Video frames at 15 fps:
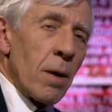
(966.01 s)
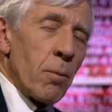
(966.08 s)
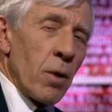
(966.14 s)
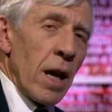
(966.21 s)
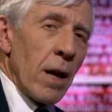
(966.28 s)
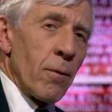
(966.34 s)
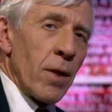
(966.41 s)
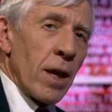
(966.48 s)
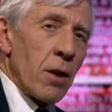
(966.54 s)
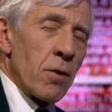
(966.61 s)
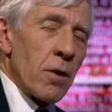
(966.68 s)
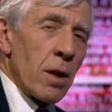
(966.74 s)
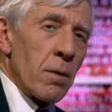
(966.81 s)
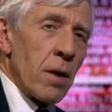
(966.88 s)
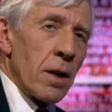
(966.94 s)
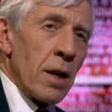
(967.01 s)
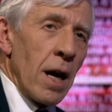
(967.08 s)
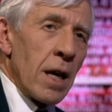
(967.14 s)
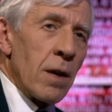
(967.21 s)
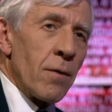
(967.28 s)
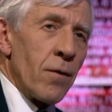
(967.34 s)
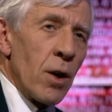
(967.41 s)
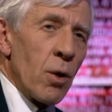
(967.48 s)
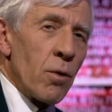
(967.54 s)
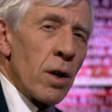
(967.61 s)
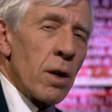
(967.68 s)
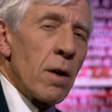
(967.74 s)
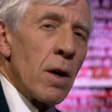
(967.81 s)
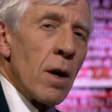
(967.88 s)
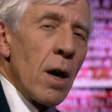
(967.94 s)
what I think is a naive view
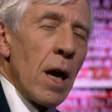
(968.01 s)
that